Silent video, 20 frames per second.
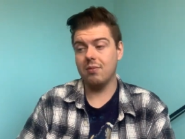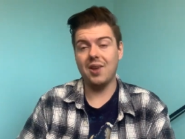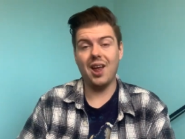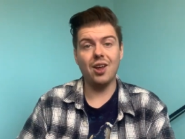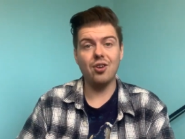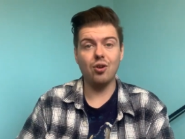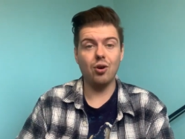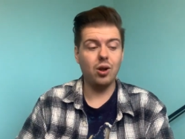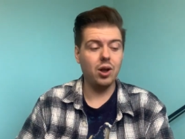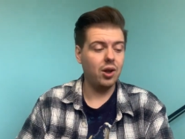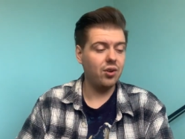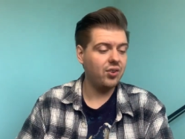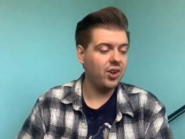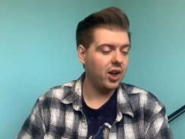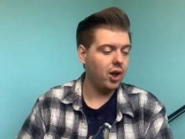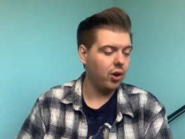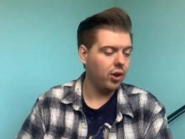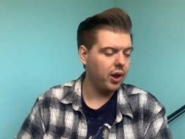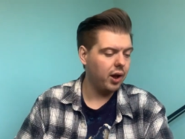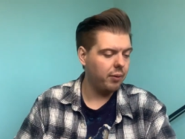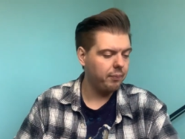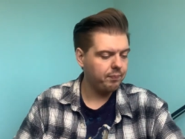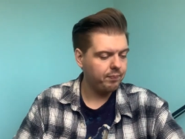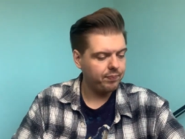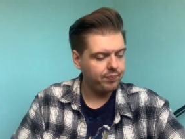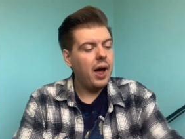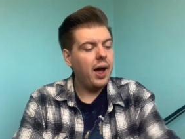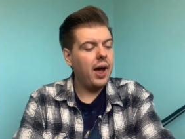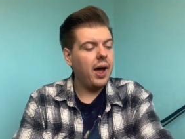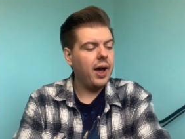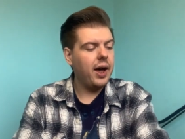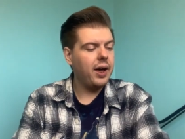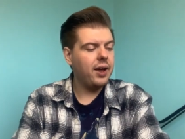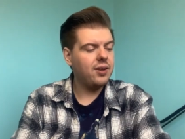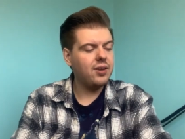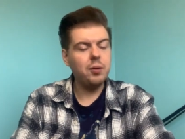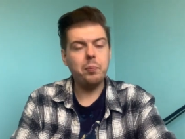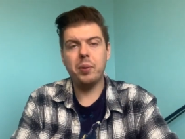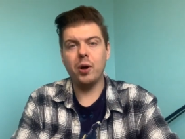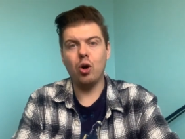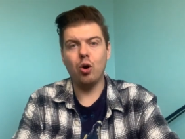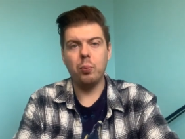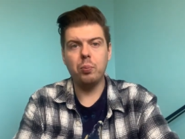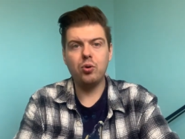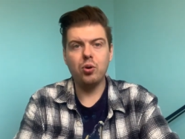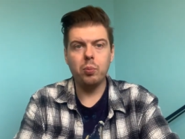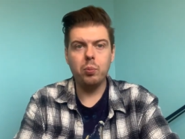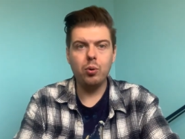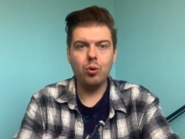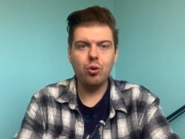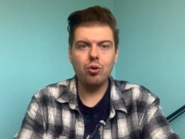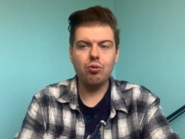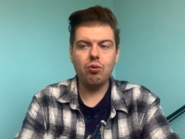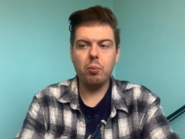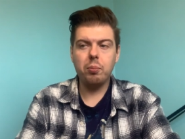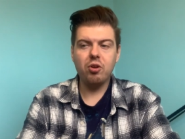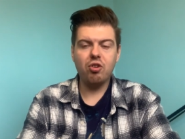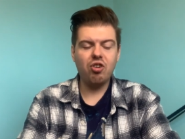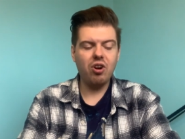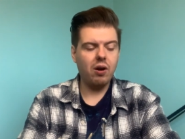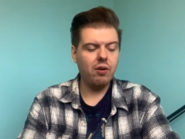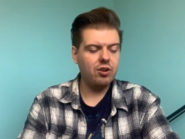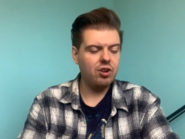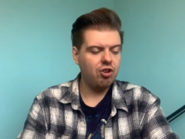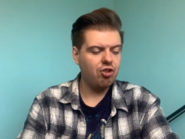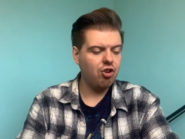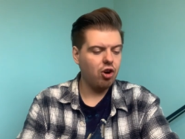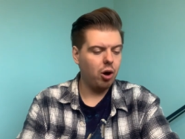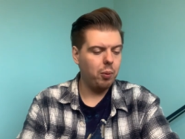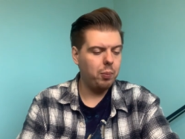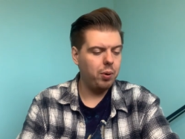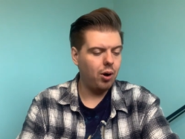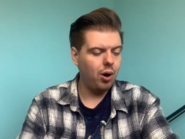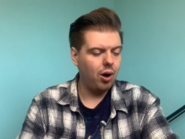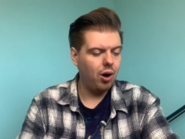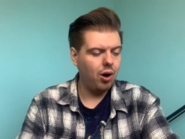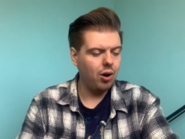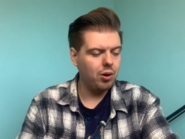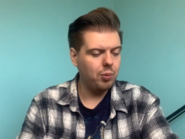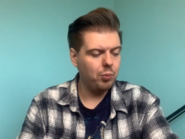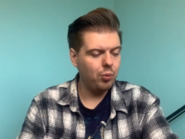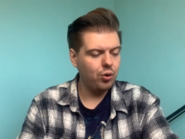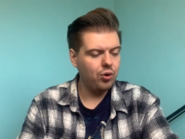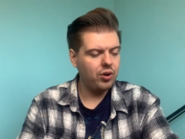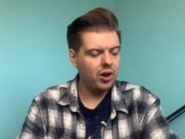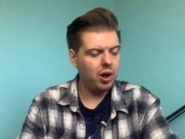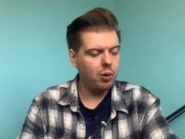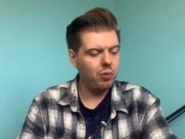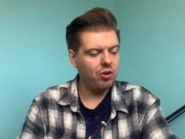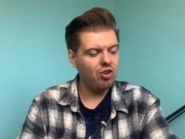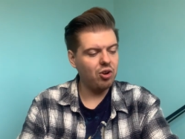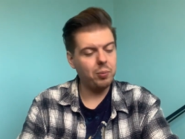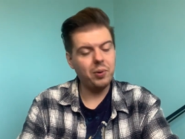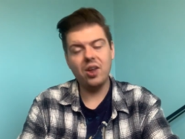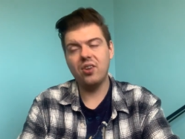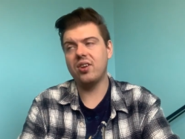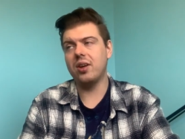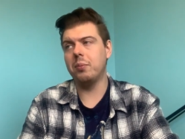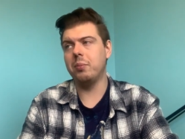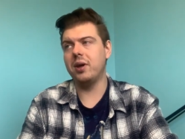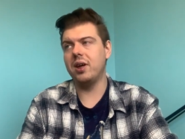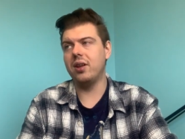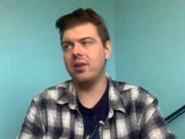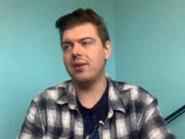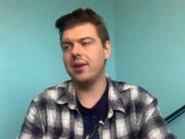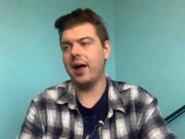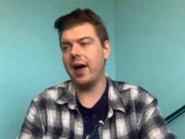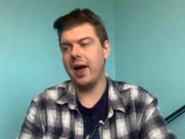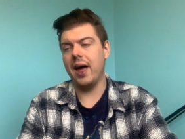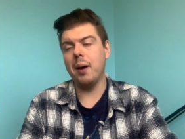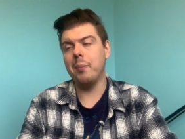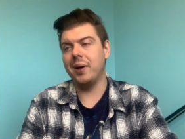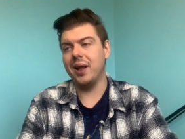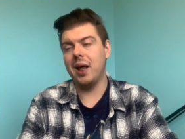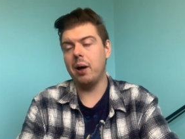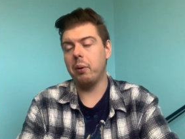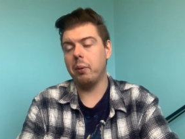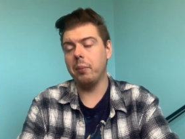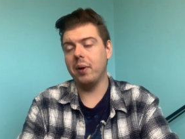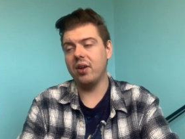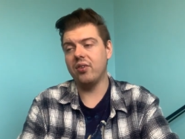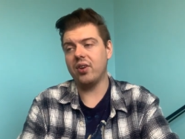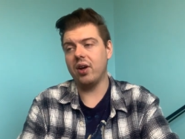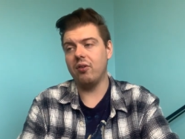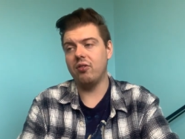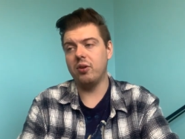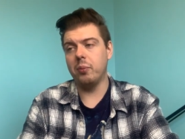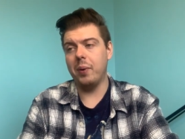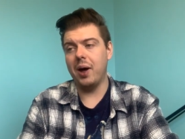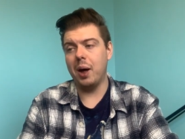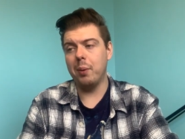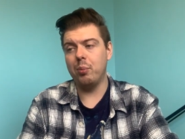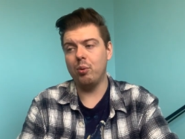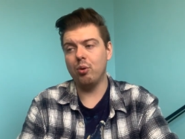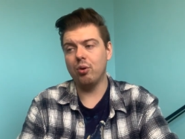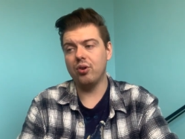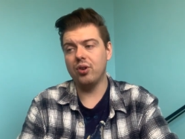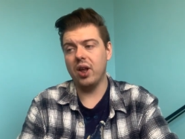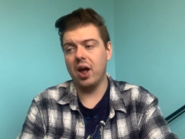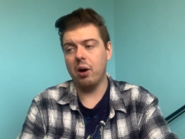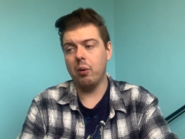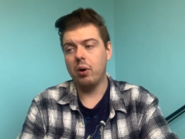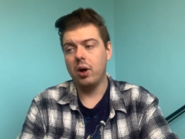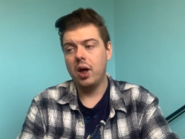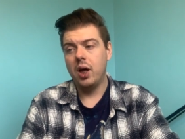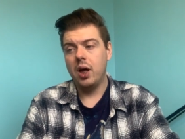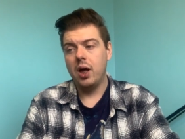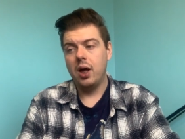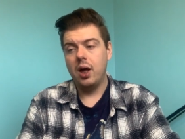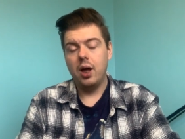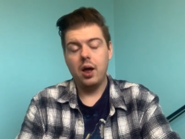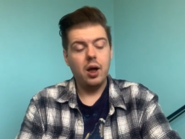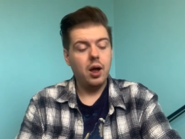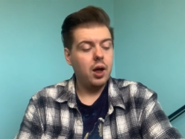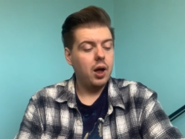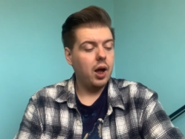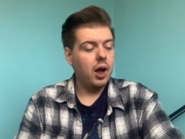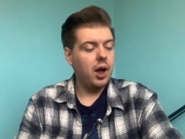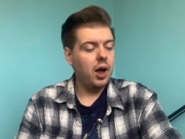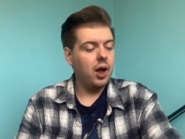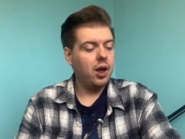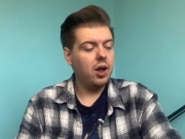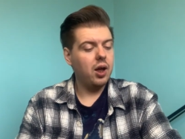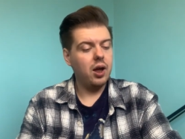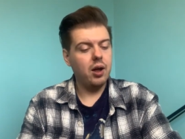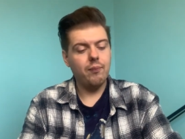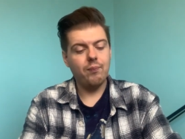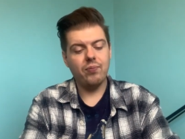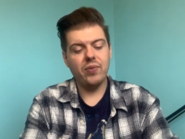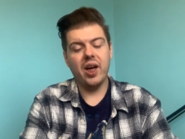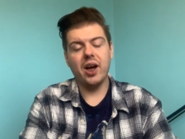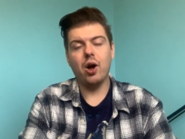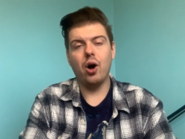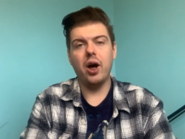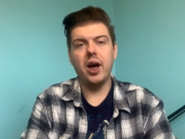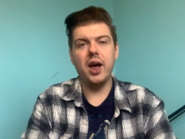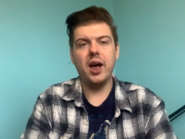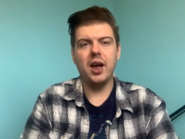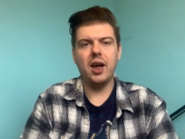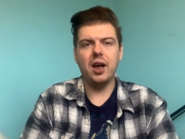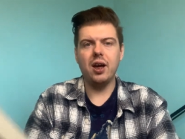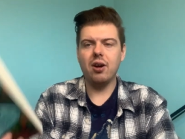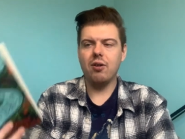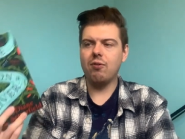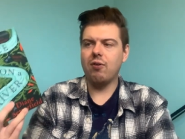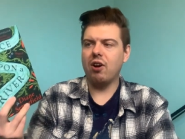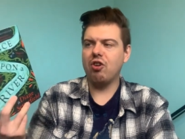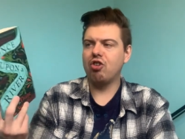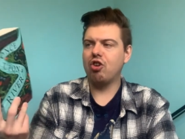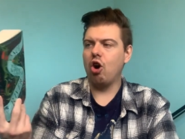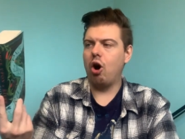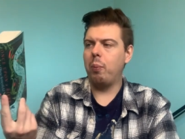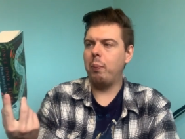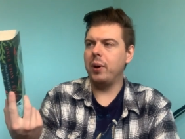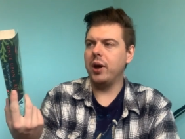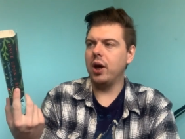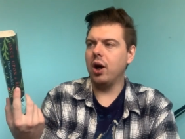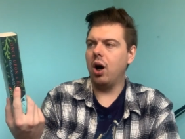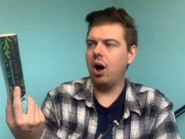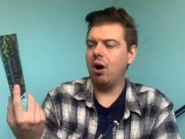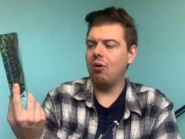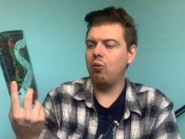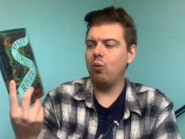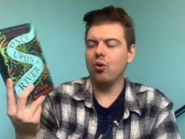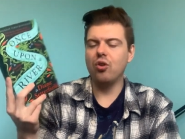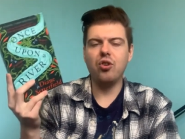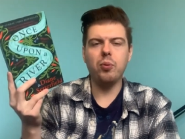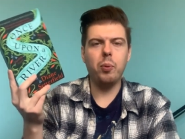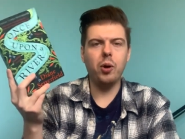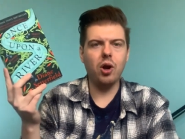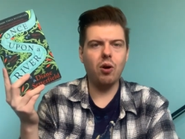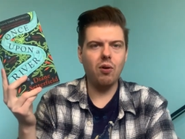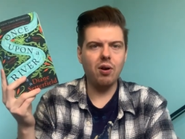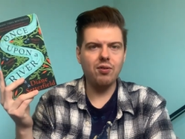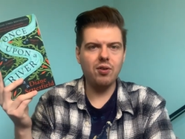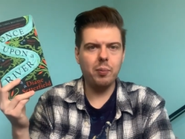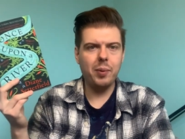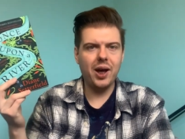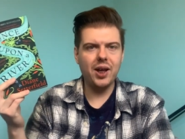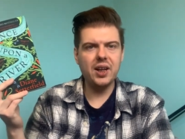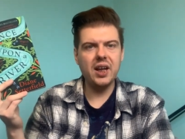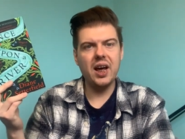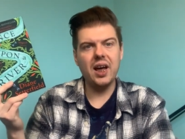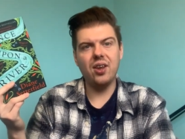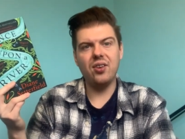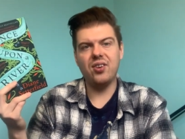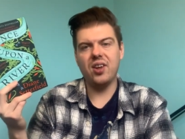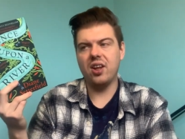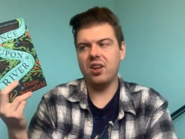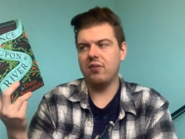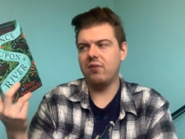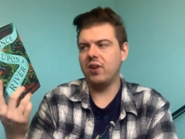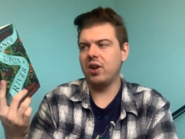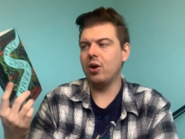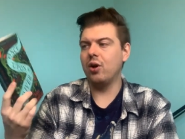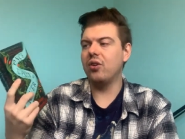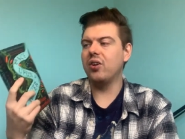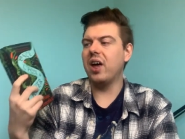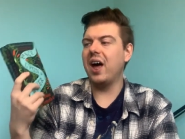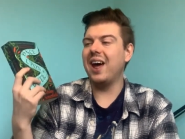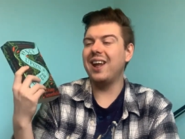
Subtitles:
That's all I'll say on that. I did pick up some books from the charity shop on Monday, which I'm guessing means that I am allowing myself to buy books now. I got a fresh copy of Once Upon a River by Diane Setterfield.